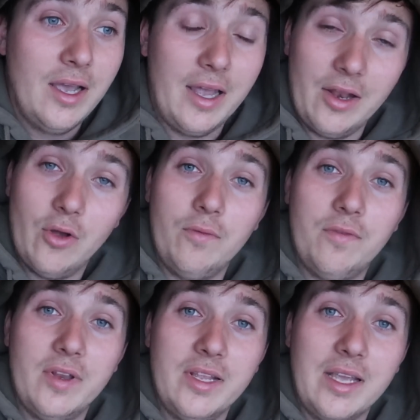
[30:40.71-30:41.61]
and
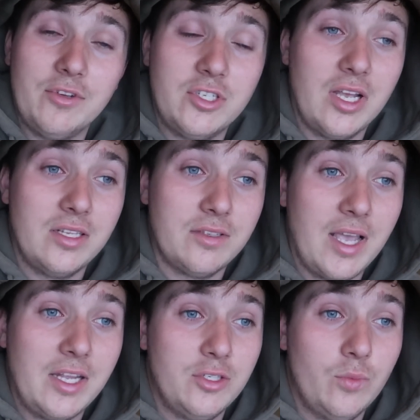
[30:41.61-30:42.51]
hopefully have a chance of
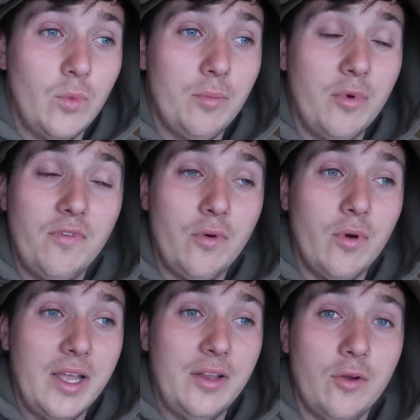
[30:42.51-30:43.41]
catching one before
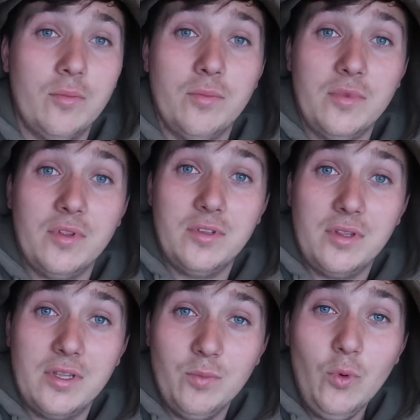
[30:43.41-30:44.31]
I head home
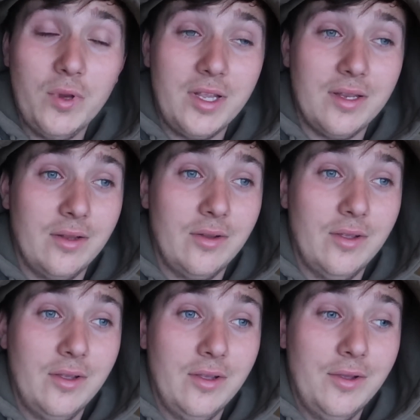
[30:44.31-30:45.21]
this morning.
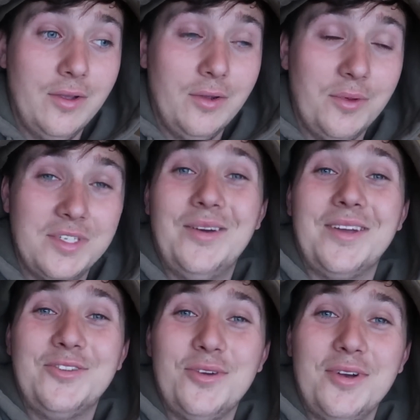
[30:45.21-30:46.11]
Which now I
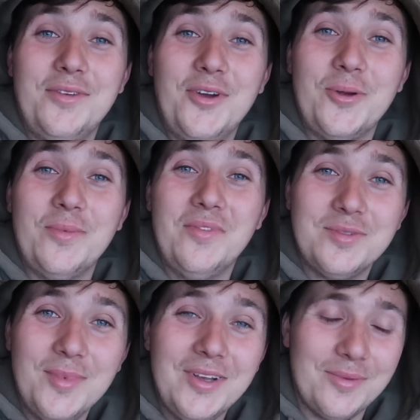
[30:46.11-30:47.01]
can drive home with a
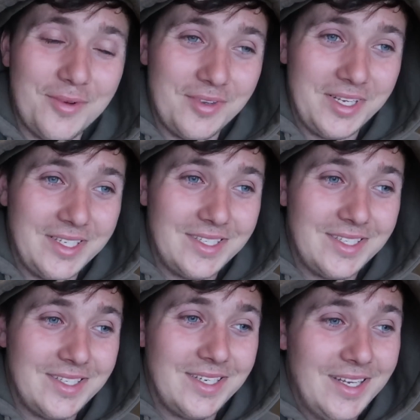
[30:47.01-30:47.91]
smile on my
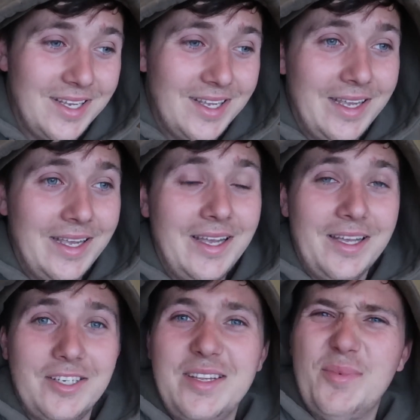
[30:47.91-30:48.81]
face.
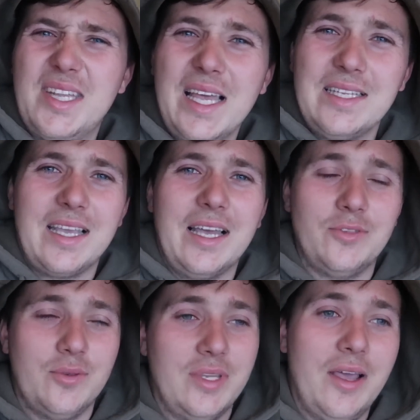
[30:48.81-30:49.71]
Just need my dad to
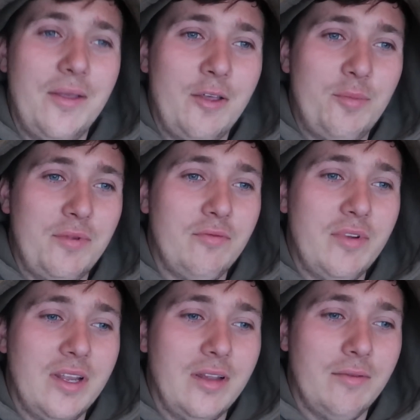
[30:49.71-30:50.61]
catch one now, that would be
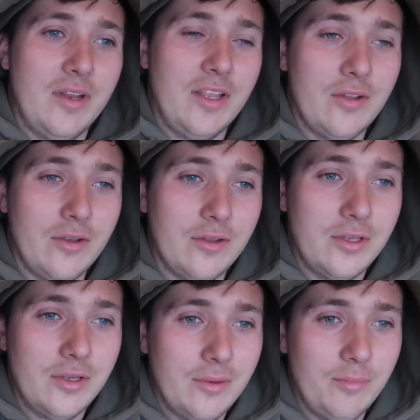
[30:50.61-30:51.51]
really, really good.
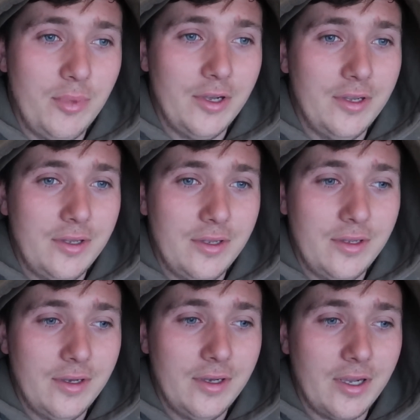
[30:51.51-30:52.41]
But
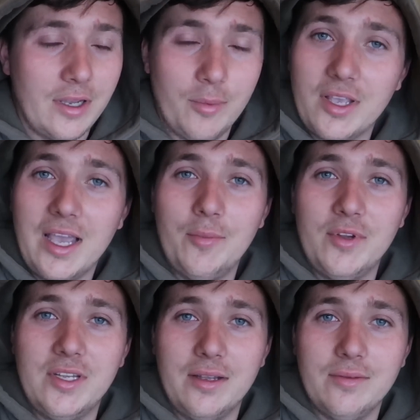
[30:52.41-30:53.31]
I'm going to put the
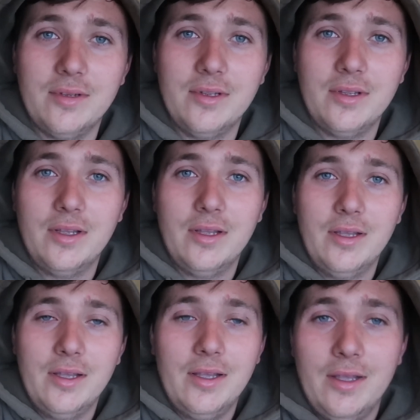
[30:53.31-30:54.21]
camera down.
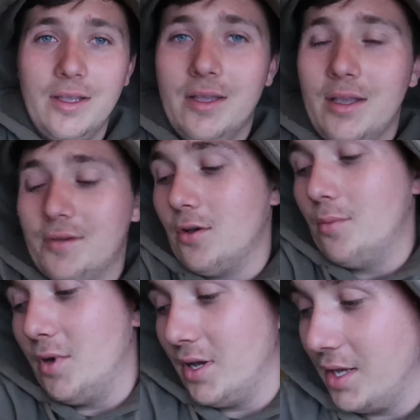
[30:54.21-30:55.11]
I've got
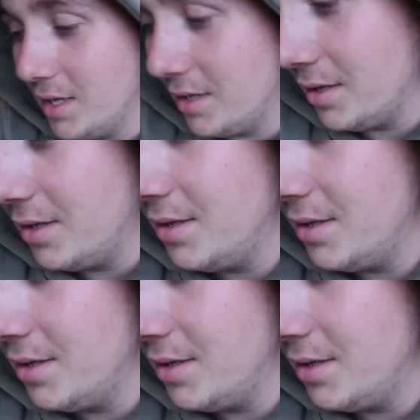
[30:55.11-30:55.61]
my